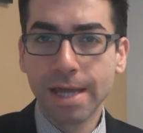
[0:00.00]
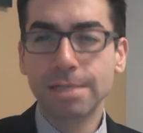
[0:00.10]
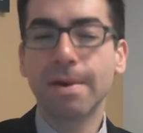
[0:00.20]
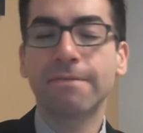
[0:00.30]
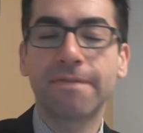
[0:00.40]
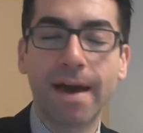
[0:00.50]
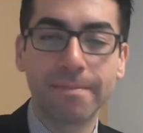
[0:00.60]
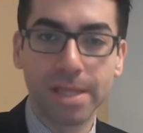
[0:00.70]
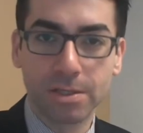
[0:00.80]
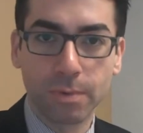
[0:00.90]
It's about
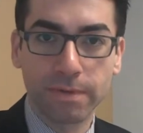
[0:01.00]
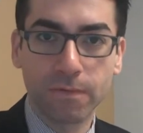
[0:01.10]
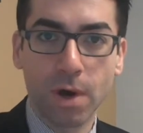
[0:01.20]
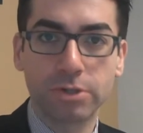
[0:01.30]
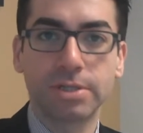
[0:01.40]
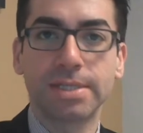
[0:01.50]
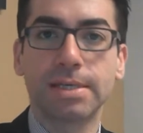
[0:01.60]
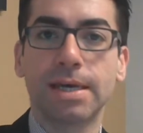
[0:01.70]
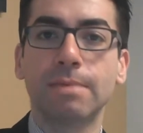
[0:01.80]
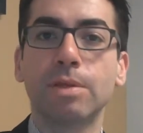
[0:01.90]
5 minutes worth of
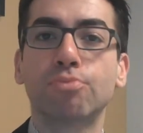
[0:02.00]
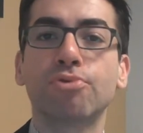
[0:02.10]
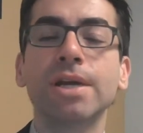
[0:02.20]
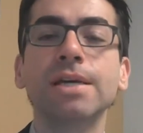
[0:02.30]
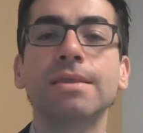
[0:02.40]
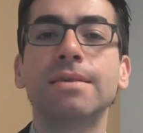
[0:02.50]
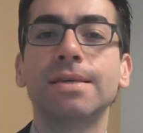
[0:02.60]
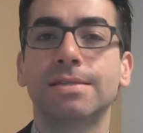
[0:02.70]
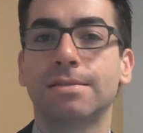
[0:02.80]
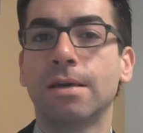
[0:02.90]
questions, and I'm going to break
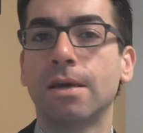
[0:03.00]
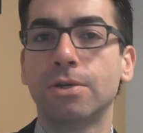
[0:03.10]
this